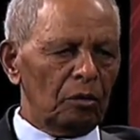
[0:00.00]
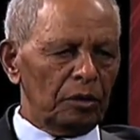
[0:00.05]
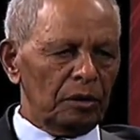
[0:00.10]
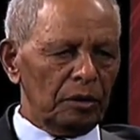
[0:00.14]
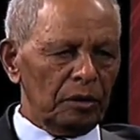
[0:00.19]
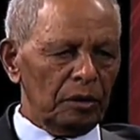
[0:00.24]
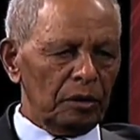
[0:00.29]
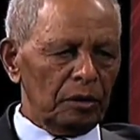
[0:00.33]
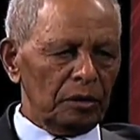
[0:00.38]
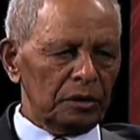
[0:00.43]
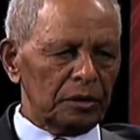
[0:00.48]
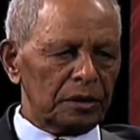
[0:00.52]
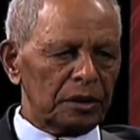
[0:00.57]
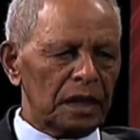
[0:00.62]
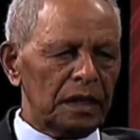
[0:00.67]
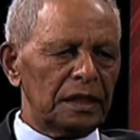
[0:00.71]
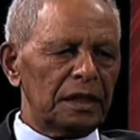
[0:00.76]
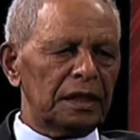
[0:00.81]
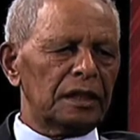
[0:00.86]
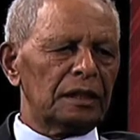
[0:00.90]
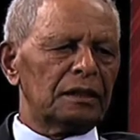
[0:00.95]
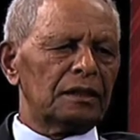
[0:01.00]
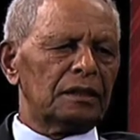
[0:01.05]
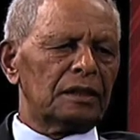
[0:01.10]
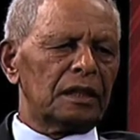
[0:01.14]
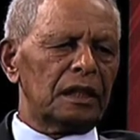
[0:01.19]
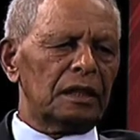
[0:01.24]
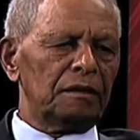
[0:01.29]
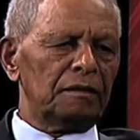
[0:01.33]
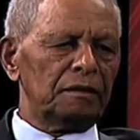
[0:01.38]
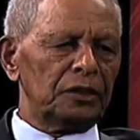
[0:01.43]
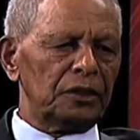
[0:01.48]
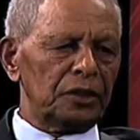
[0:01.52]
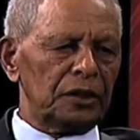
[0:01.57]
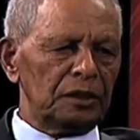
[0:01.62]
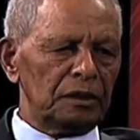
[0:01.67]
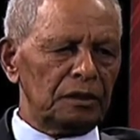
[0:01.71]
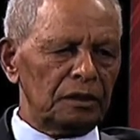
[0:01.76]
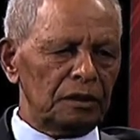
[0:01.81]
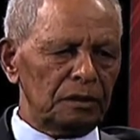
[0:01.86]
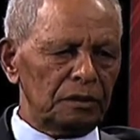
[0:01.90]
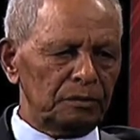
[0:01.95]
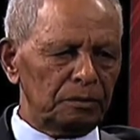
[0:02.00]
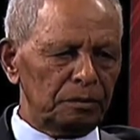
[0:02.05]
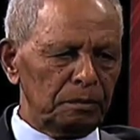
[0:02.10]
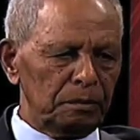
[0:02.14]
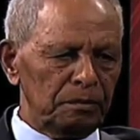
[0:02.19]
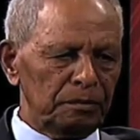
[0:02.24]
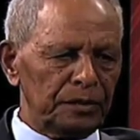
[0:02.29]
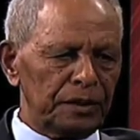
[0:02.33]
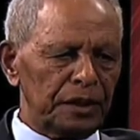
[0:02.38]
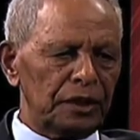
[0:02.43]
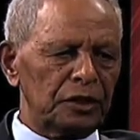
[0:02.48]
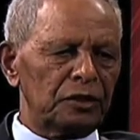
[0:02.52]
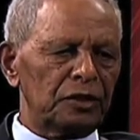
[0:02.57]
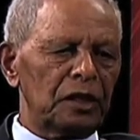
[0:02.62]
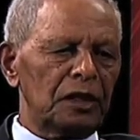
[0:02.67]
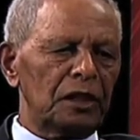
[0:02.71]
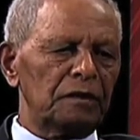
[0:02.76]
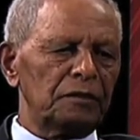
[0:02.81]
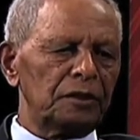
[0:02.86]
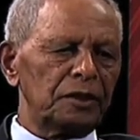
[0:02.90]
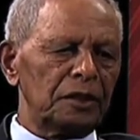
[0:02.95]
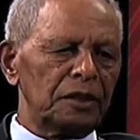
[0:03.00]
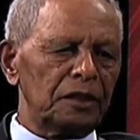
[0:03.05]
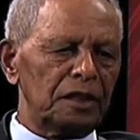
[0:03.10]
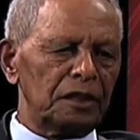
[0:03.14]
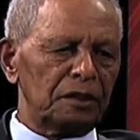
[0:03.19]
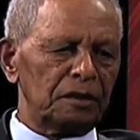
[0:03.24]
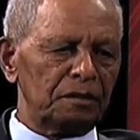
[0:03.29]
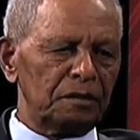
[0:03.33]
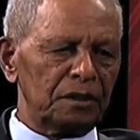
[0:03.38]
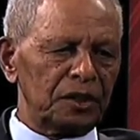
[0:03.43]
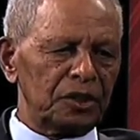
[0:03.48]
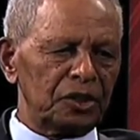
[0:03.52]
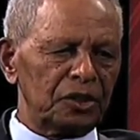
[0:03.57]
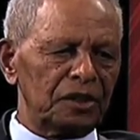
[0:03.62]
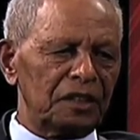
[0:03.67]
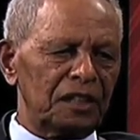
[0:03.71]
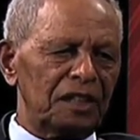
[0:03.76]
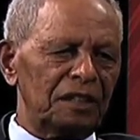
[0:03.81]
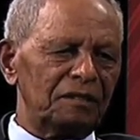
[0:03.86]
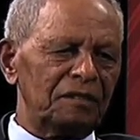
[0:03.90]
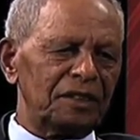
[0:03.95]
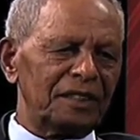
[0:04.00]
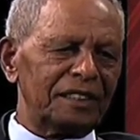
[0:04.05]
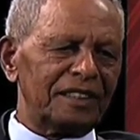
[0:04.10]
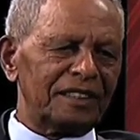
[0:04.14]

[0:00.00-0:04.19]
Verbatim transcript: Italian television, French television, and British television.